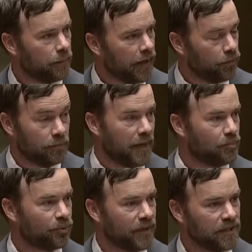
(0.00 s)
out in
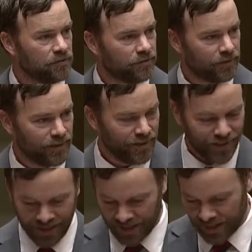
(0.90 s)
Maple Ridge
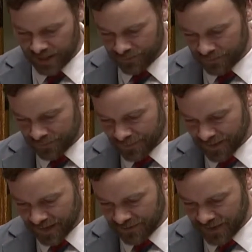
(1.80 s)

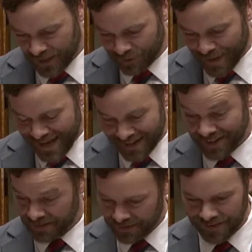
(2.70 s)
as a young man,
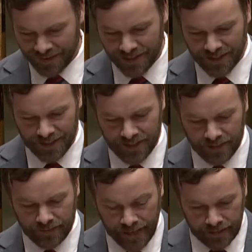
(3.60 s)
and
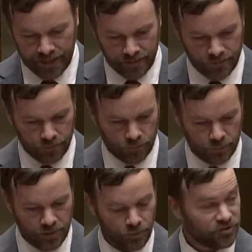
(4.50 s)
that led to
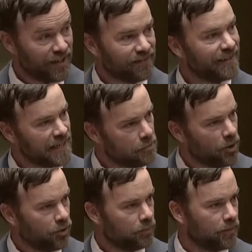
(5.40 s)
people chasing him
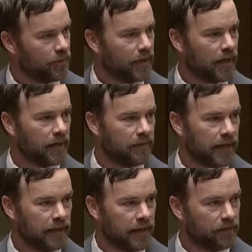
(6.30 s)
home.
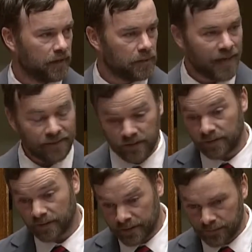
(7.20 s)
That led to him having
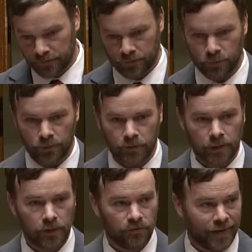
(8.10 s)
to leave school,
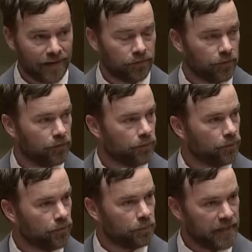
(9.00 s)
transfer
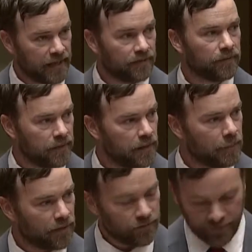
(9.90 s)
schools, because of the
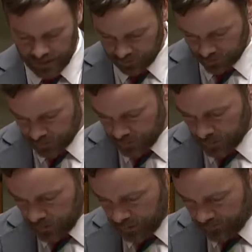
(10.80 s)
amount of hatred
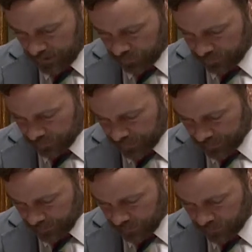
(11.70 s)
that was
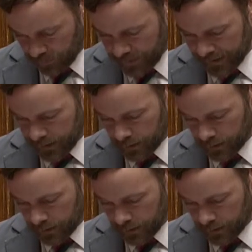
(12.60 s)
directed his way.